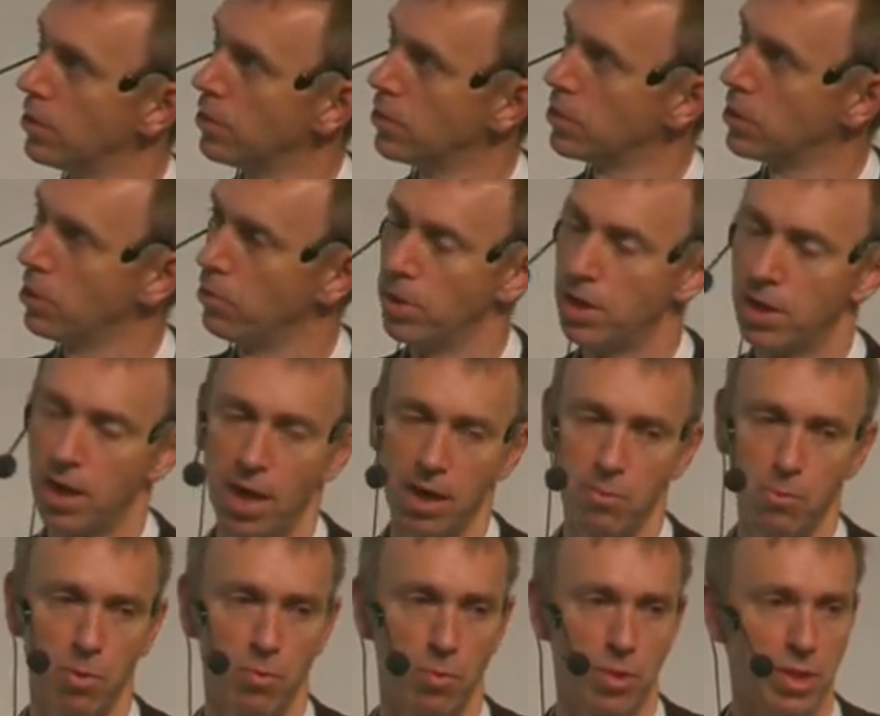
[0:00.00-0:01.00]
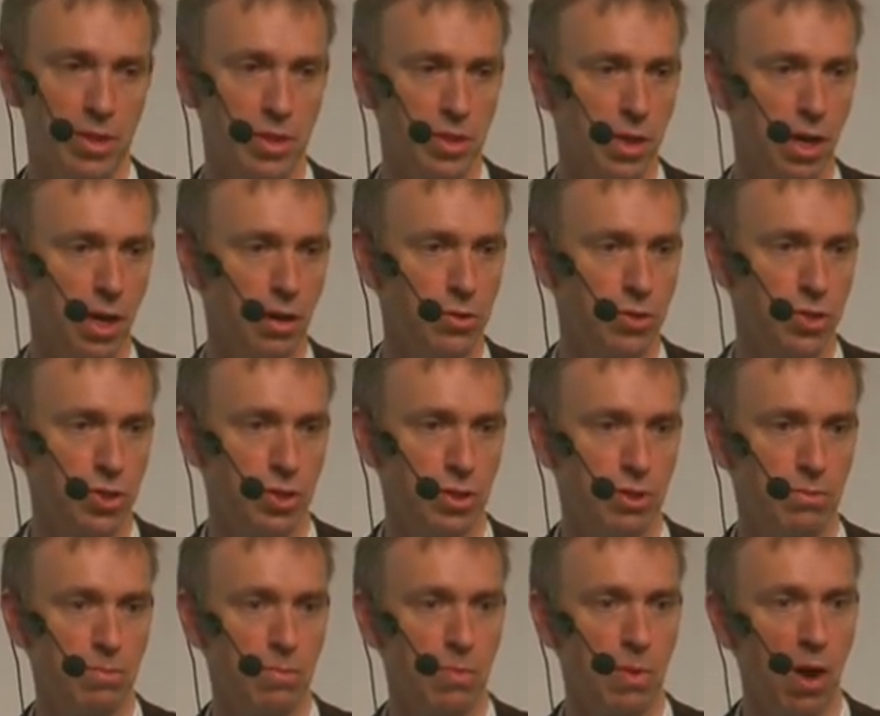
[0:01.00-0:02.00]
So, we came up with this
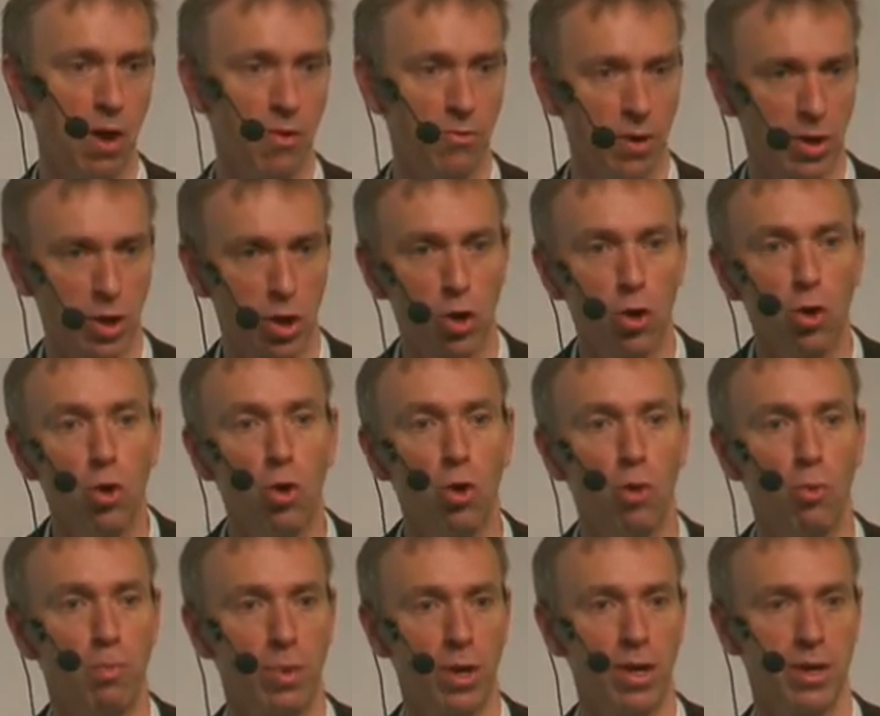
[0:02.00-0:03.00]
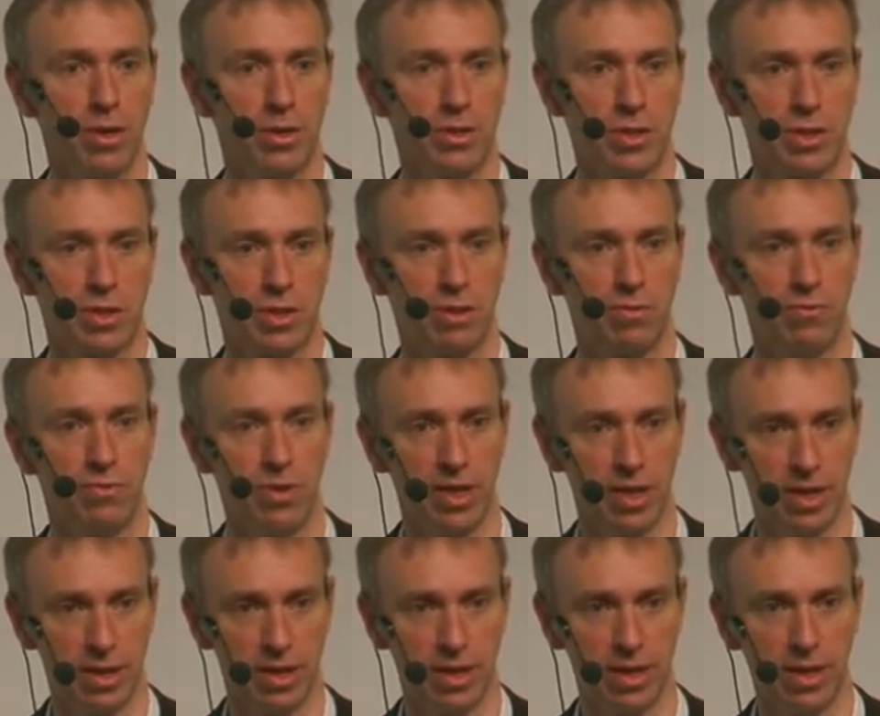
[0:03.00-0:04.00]
notion of a core plus
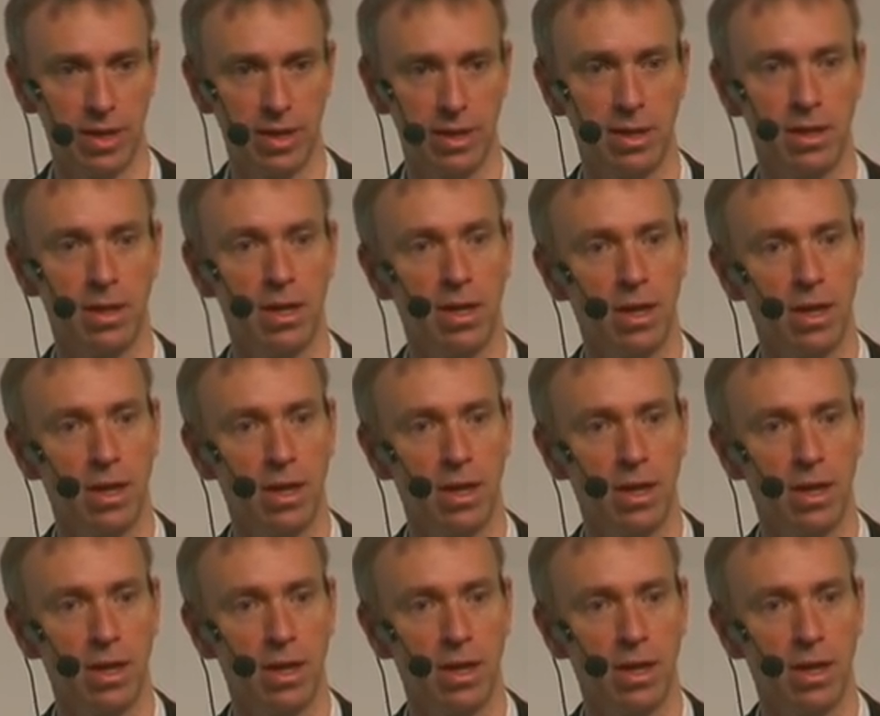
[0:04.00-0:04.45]
VLE